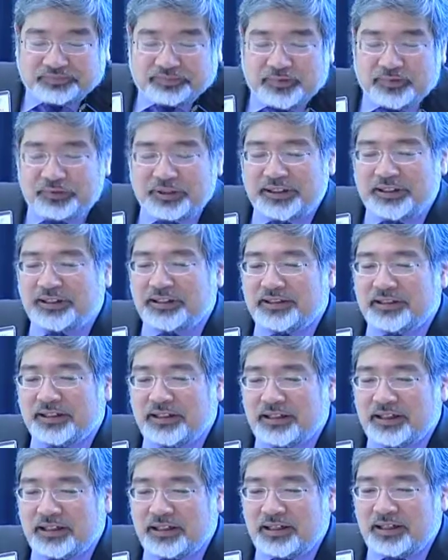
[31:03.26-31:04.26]
we did
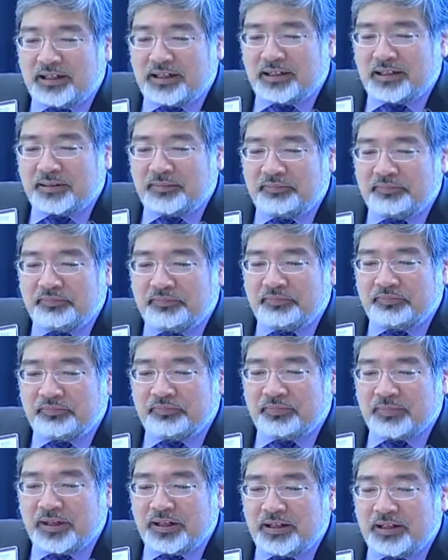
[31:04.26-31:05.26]
the
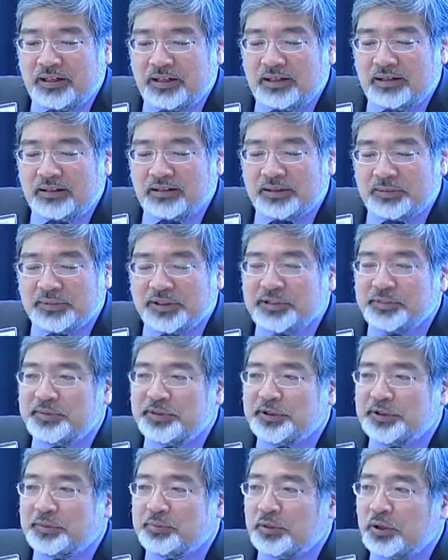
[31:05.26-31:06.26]

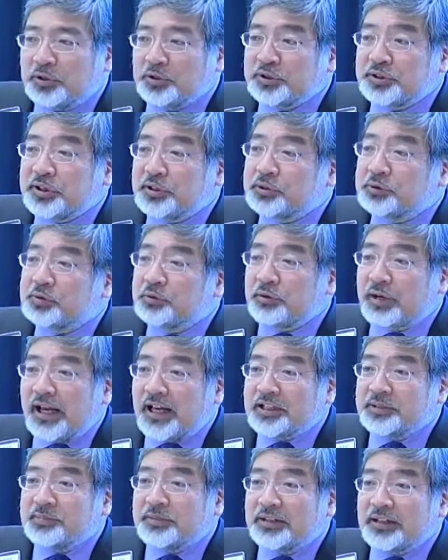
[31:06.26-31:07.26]
Mitsubishi Motors sexual
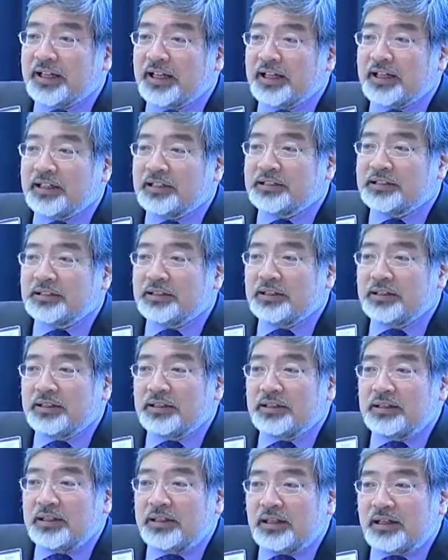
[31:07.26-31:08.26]
harassment case.
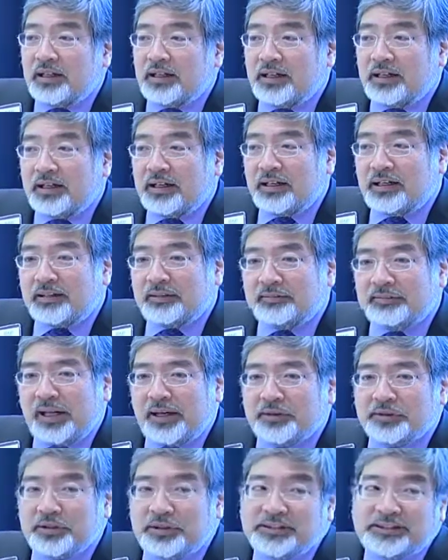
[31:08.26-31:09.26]
And
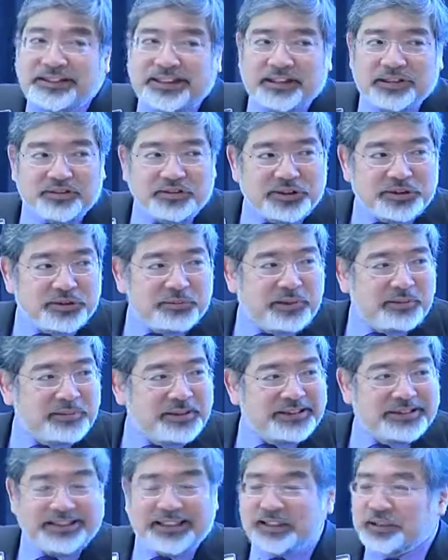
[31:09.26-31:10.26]
I was on television maybe
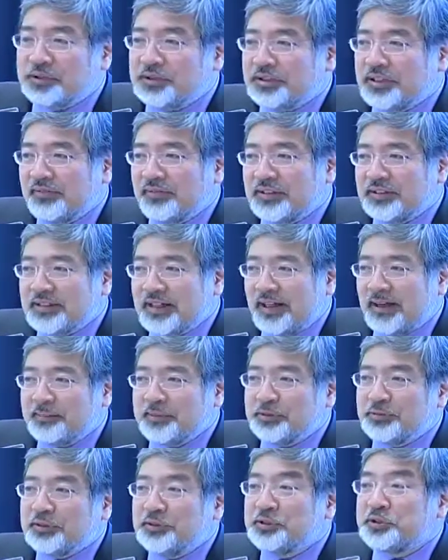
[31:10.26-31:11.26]
6 or 7
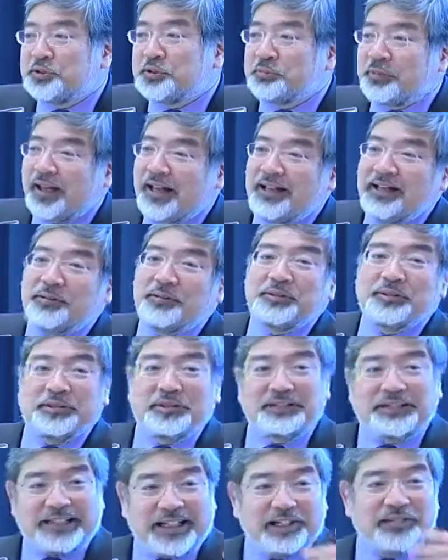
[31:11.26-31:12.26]
times. I went to Japan, I was
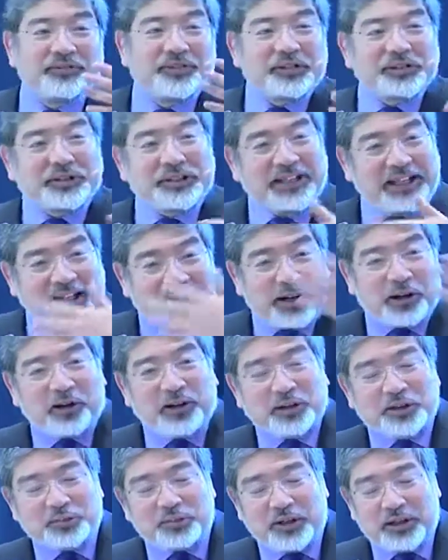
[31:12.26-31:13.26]
in television there
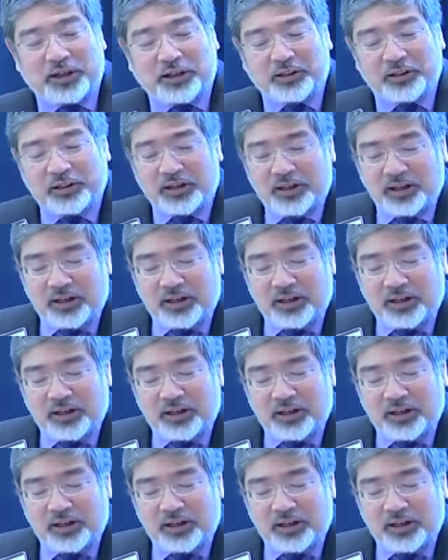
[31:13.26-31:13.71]
as well.